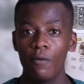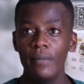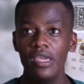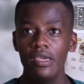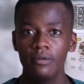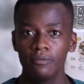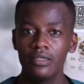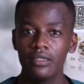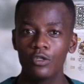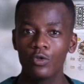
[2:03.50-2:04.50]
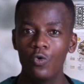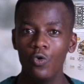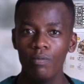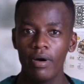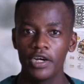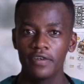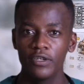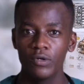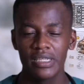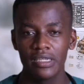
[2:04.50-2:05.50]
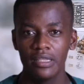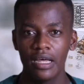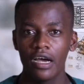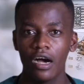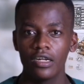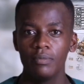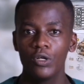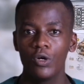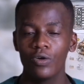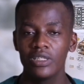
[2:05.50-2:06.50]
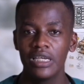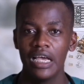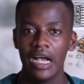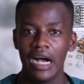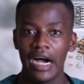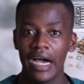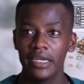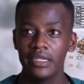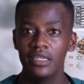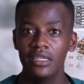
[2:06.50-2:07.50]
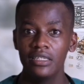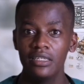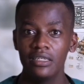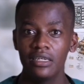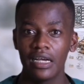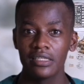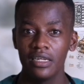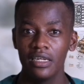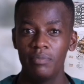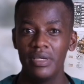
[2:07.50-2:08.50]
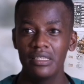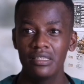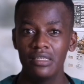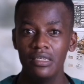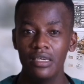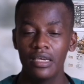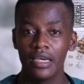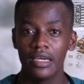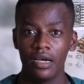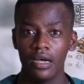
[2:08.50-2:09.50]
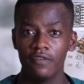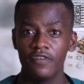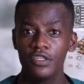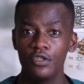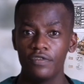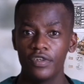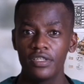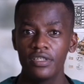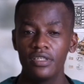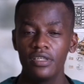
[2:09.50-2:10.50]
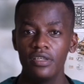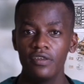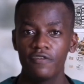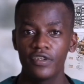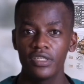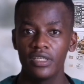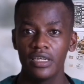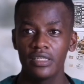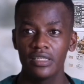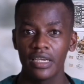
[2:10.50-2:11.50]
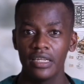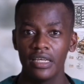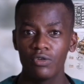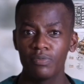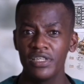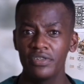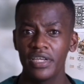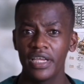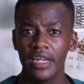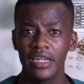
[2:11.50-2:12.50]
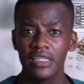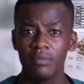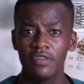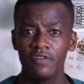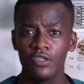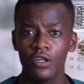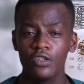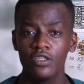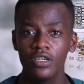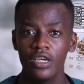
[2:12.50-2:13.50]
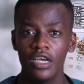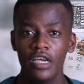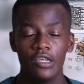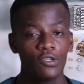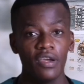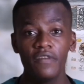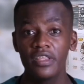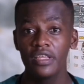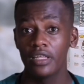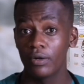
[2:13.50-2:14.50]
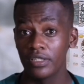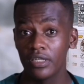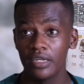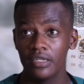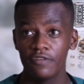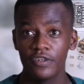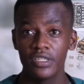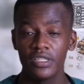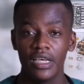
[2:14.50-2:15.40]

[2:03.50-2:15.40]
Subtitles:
for me, the school part of it wasn't that hard because I studied BSc in Wits University. First year and second year I was majoring in anatomy and physiology. So everything that was done in first